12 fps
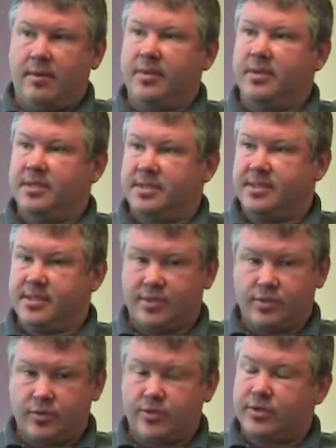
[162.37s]
I mean, this is a
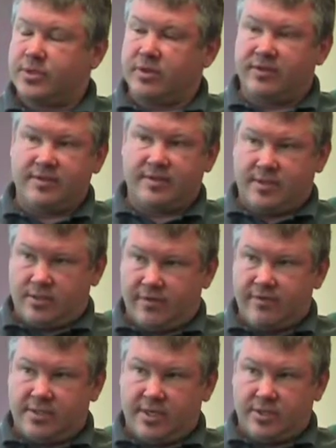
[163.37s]
social
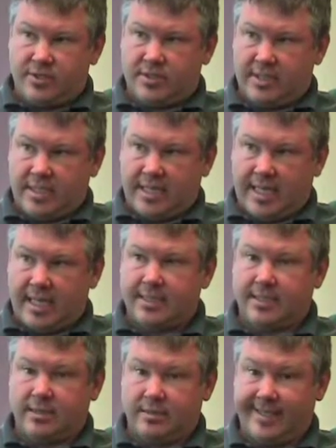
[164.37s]
service agency,
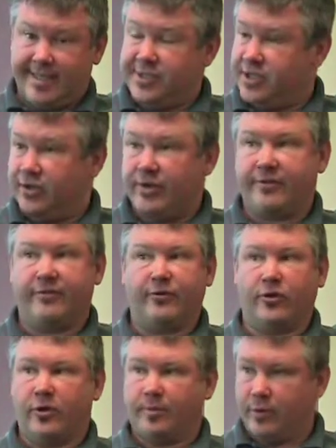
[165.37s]
not an engineering
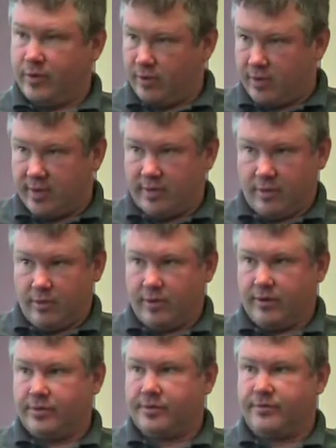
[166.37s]
firm or a
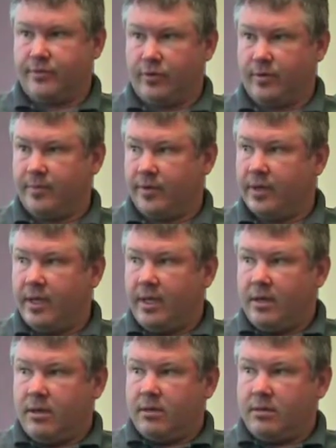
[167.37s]
lawyer's firm or
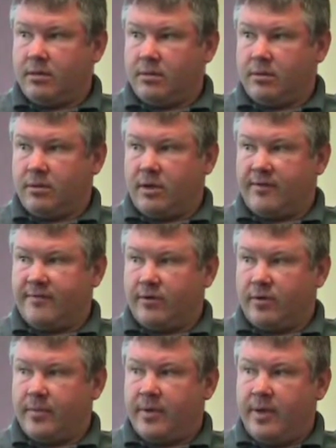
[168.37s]
law
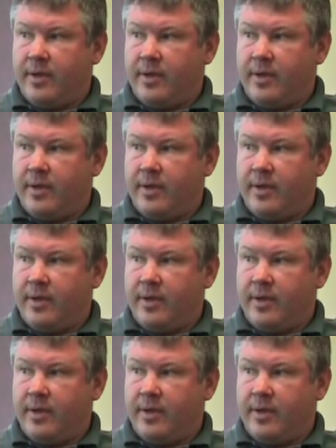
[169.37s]
firm,